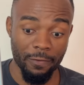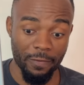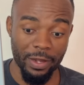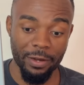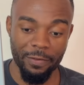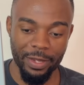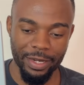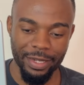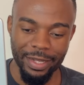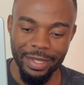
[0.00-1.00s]
very
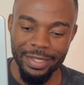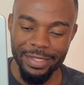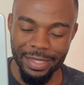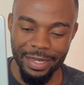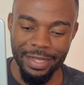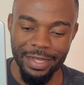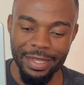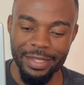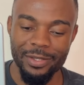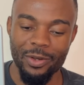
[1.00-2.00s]
very steady
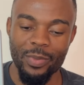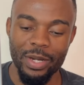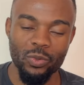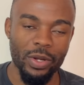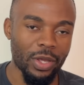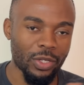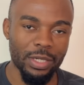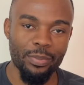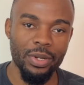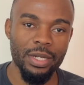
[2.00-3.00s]
so but when you actually
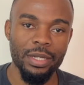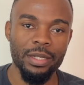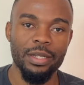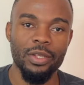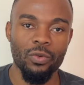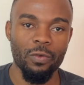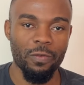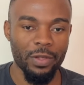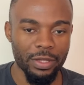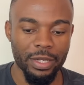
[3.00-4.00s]
pull it in you will
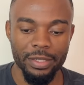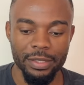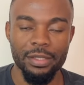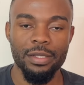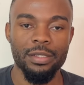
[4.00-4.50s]
feel the resistance